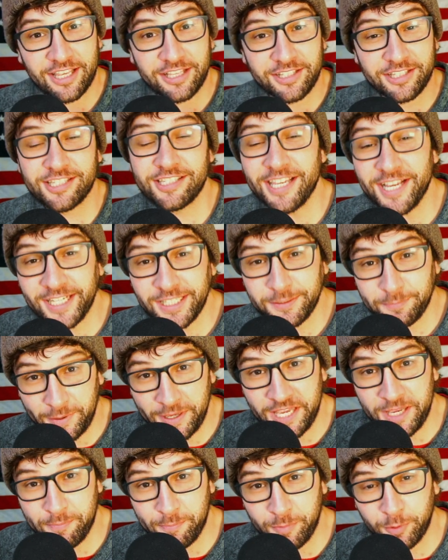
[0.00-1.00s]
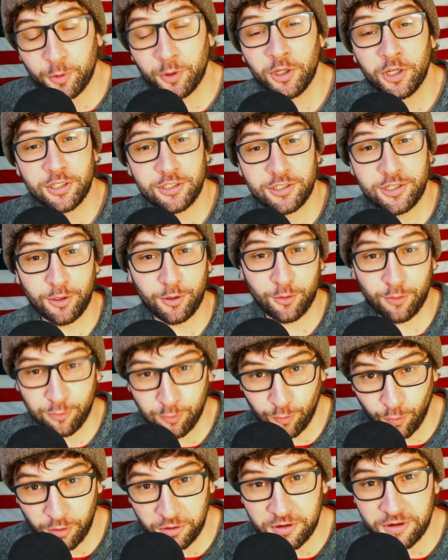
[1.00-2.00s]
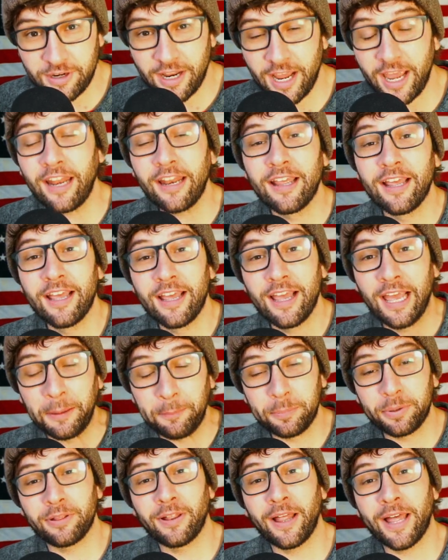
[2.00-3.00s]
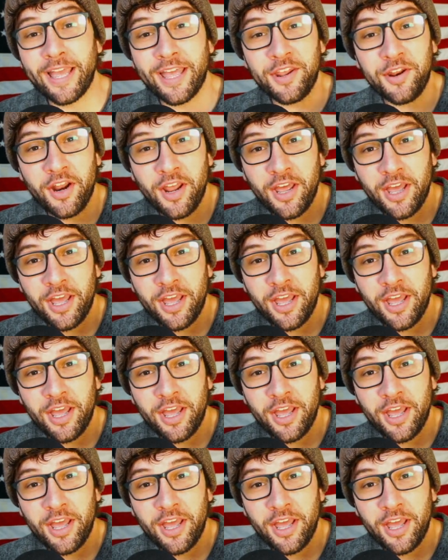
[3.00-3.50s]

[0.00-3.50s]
6 people to coordinate and plan